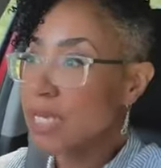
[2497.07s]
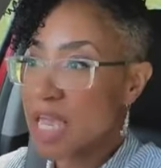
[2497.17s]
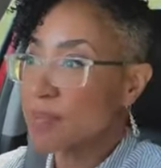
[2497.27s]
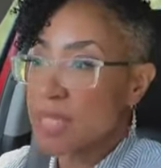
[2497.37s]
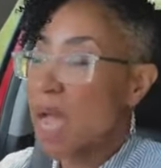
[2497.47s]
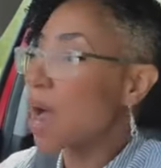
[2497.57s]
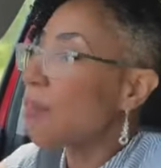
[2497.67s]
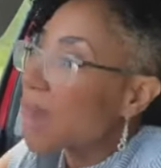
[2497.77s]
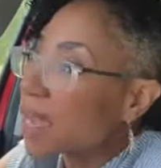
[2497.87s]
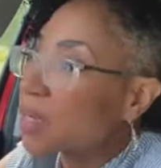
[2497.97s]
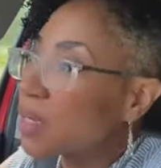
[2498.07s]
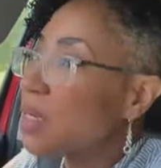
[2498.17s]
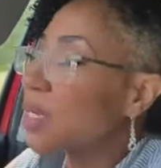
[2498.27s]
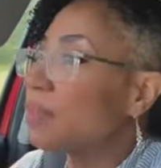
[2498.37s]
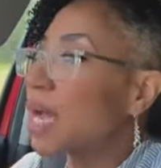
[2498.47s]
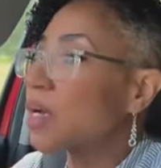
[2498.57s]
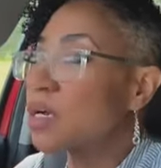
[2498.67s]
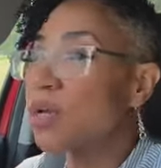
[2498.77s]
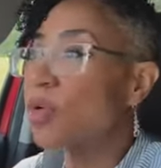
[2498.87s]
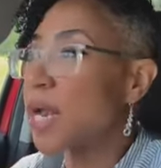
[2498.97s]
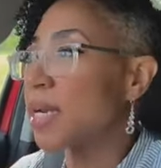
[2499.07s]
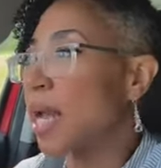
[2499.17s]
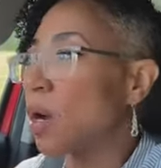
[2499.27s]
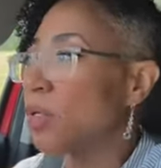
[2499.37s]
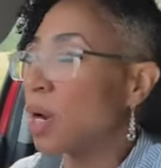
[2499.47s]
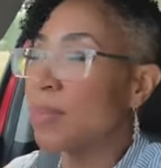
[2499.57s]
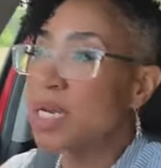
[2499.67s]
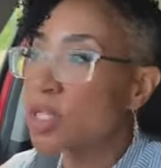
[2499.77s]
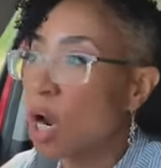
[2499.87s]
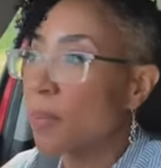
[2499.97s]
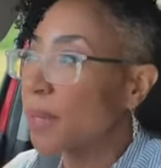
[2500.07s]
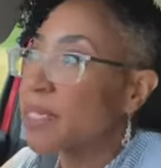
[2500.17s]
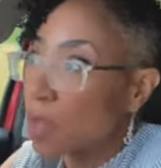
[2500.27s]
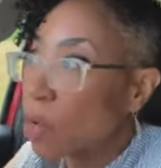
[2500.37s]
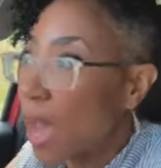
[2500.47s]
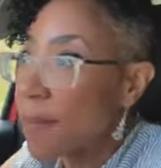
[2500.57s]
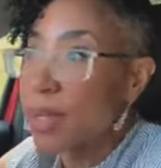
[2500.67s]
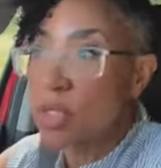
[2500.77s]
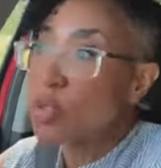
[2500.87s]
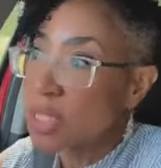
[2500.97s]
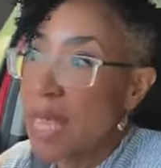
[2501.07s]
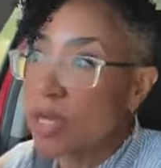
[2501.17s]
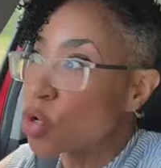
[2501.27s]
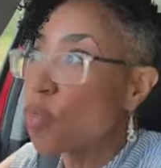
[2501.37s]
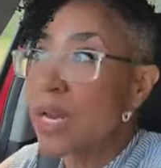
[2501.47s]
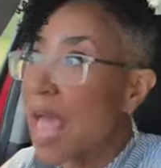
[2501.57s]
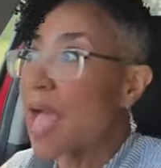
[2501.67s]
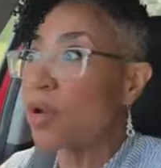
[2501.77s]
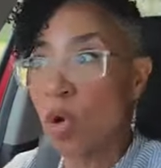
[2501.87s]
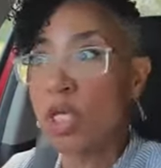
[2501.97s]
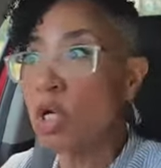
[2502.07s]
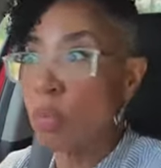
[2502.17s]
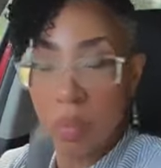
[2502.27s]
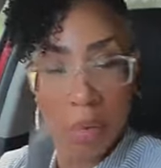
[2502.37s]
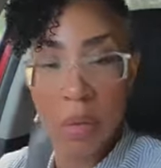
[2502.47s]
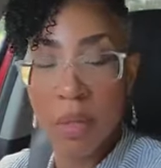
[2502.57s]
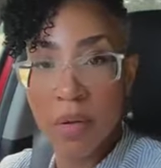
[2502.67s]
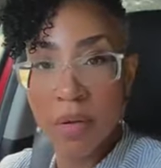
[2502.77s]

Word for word: He keeps saying, oh, I'm not good. I'm not good right now. You know, I'm in a dark place. Okay, but you saying you relying on you.